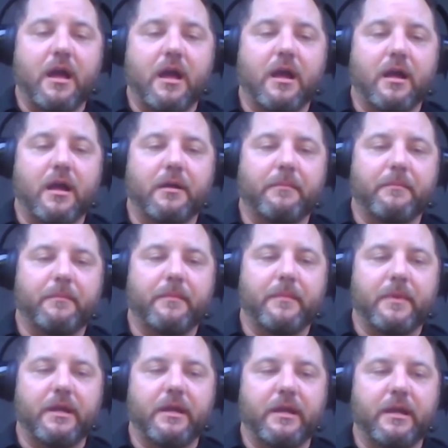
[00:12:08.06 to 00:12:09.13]

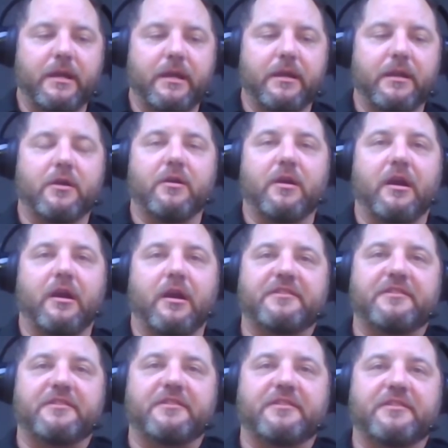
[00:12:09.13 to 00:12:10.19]
although
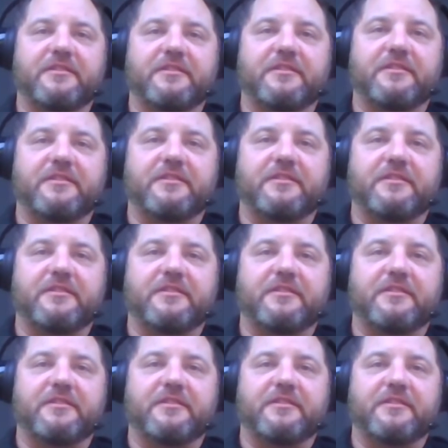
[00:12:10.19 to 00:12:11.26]

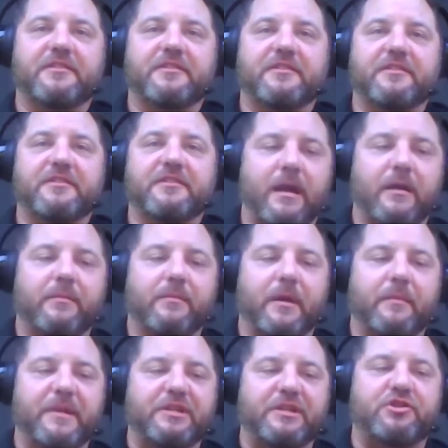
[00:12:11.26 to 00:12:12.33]
some of them,
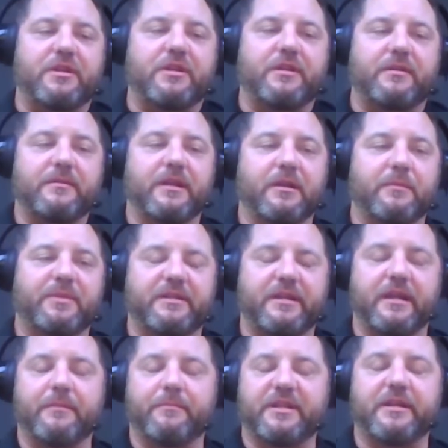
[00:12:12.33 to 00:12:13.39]
I'll
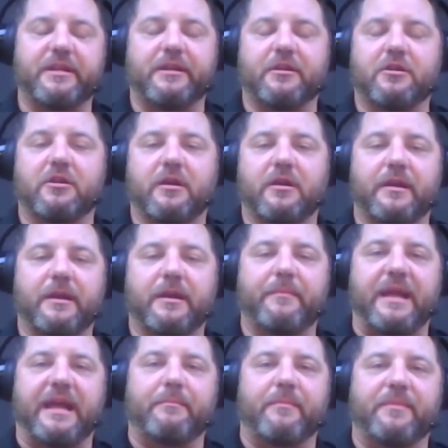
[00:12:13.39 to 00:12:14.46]
mention, in
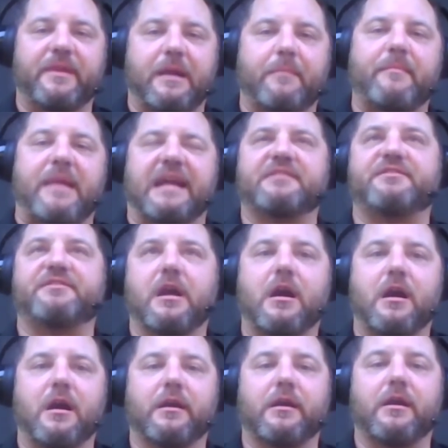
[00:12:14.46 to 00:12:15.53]
particular, a man named
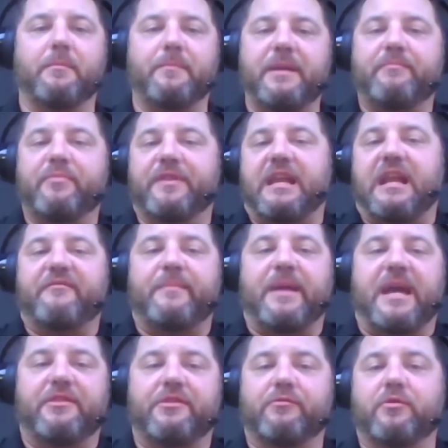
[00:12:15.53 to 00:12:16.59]
Max Young, are people that I've
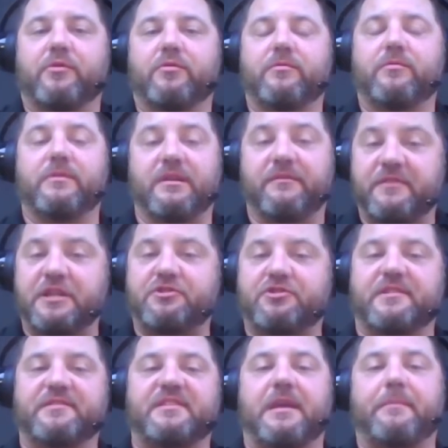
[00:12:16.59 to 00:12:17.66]
met through
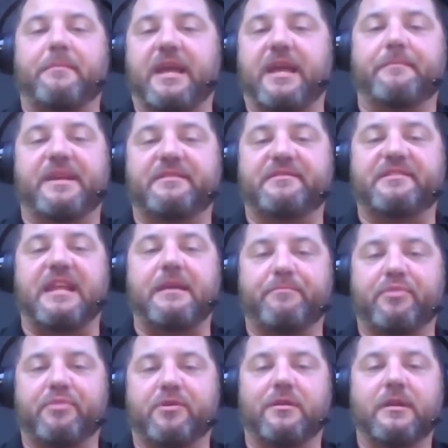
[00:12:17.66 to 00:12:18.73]
conventions. I met him at
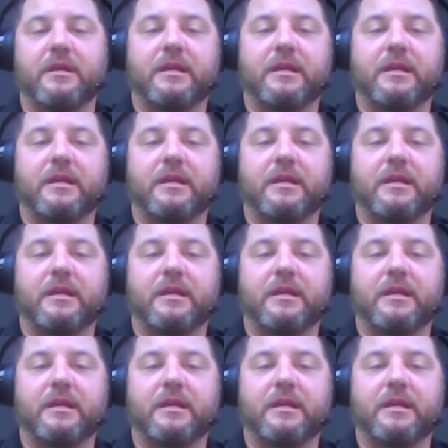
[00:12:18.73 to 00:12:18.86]
Staple